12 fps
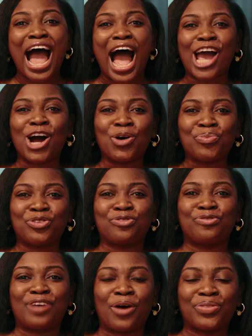I hope you
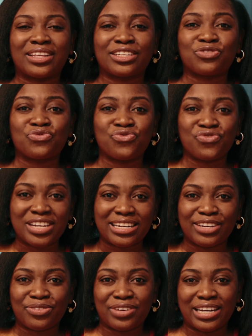found this
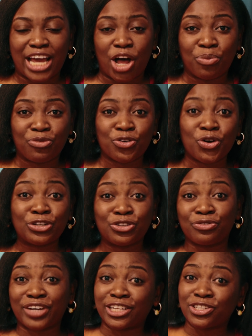really, really helpful.
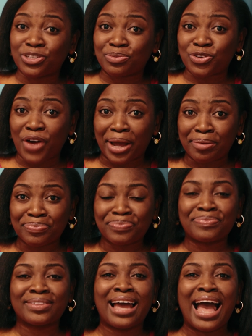Don't forget to subscribe.
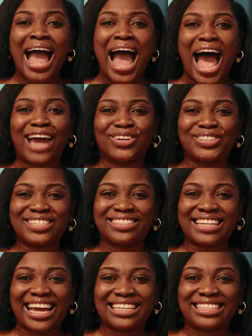And until
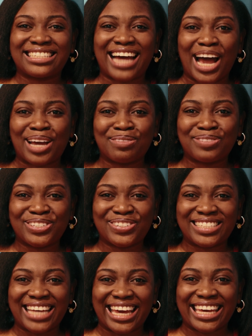next time,
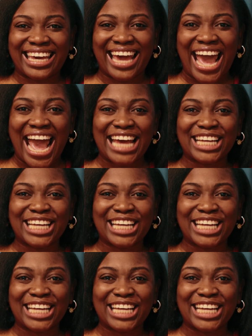do take care.